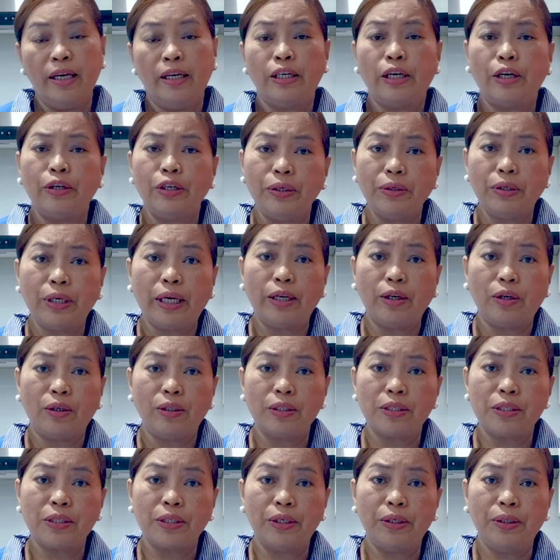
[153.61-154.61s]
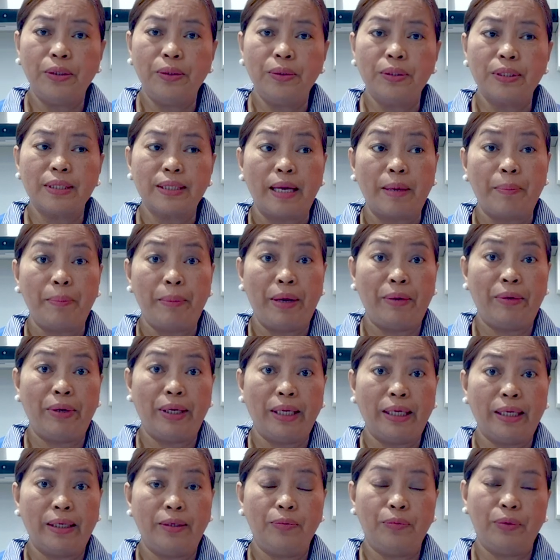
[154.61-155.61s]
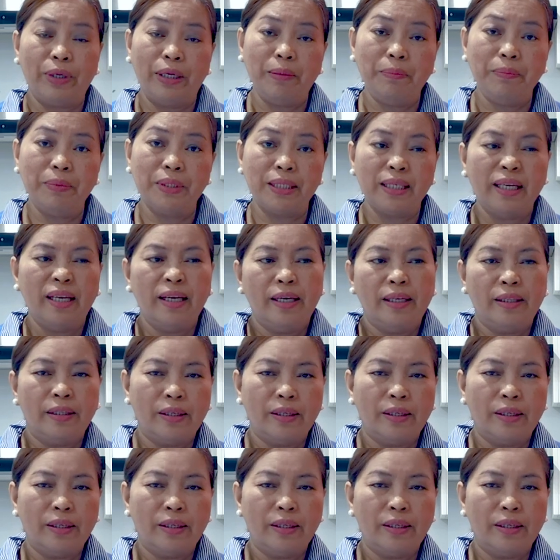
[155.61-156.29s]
Now you can also use American ribs.